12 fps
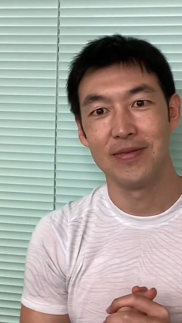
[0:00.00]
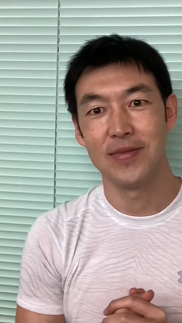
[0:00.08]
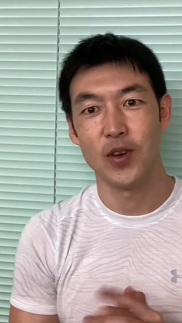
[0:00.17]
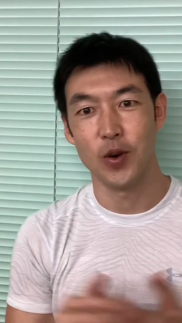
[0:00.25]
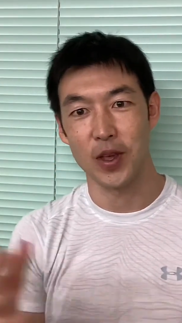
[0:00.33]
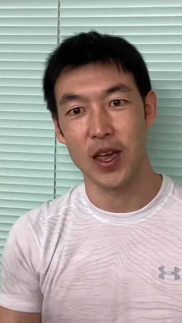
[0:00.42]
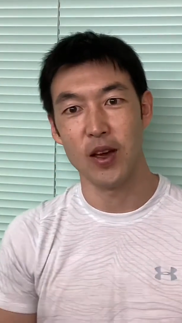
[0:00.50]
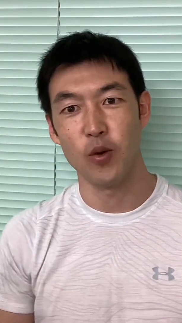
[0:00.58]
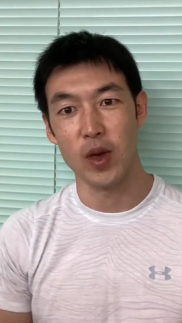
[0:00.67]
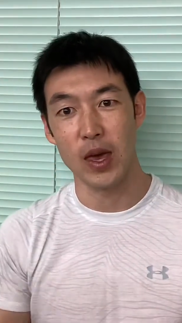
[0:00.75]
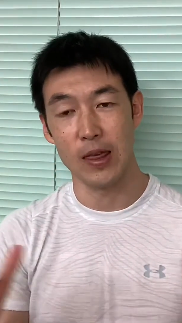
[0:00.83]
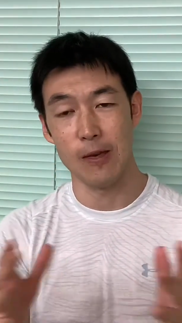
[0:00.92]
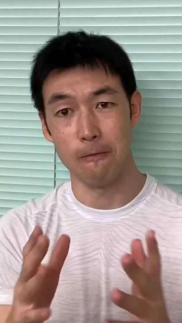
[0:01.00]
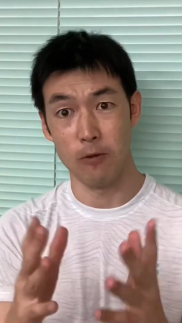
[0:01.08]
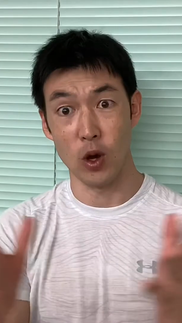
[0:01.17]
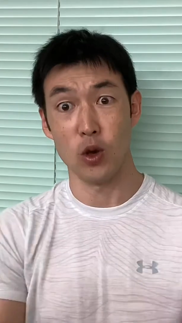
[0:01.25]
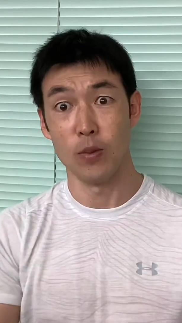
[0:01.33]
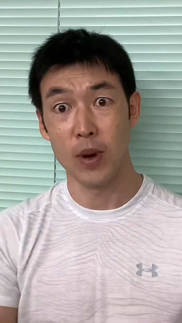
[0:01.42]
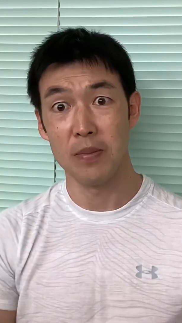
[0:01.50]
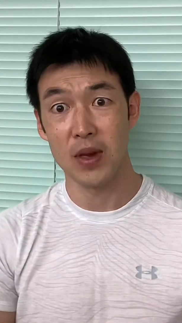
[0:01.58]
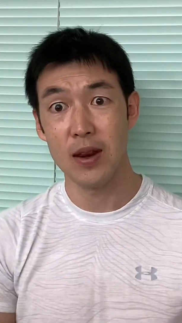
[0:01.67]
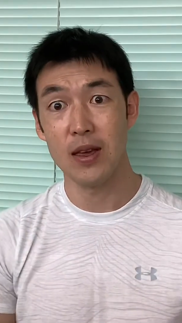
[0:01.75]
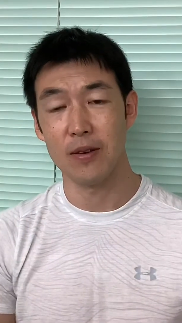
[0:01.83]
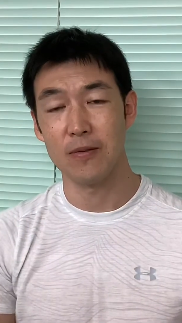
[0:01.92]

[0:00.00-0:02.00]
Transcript: Okay? We are human beings.